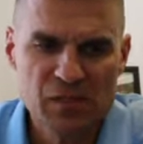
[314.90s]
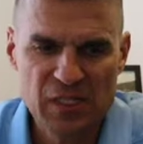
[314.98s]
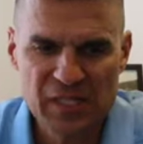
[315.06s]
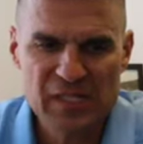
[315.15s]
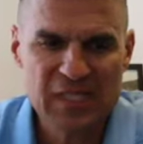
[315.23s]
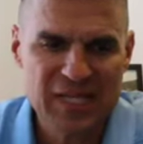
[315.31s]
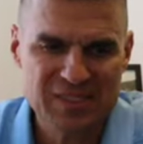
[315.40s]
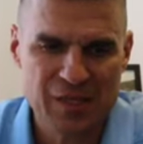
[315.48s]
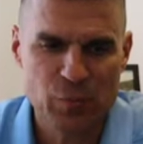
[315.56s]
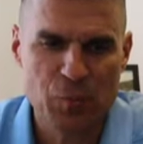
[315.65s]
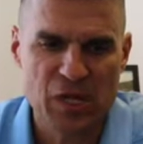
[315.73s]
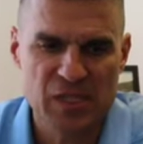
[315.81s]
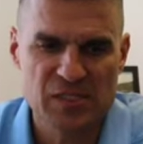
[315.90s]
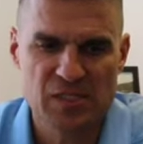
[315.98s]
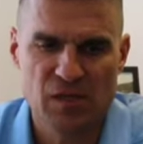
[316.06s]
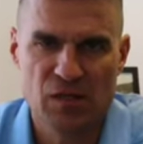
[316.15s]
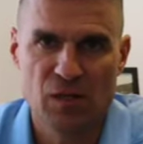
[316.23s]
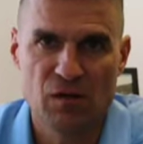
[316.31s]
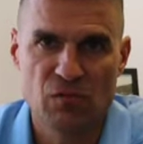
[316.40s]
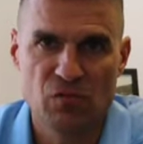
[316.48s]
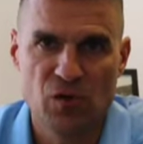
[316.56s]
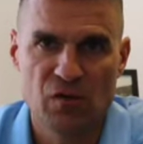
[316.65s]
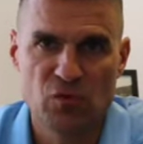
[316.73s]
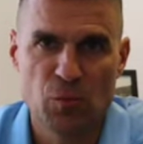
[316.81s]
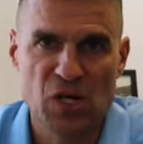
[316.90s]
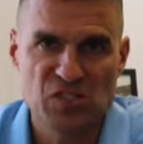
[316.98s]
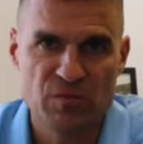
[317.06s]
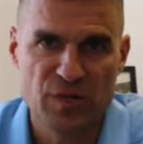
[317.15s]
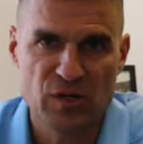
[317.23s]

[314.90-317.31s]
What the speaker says: Getting that type of mindset of a Boston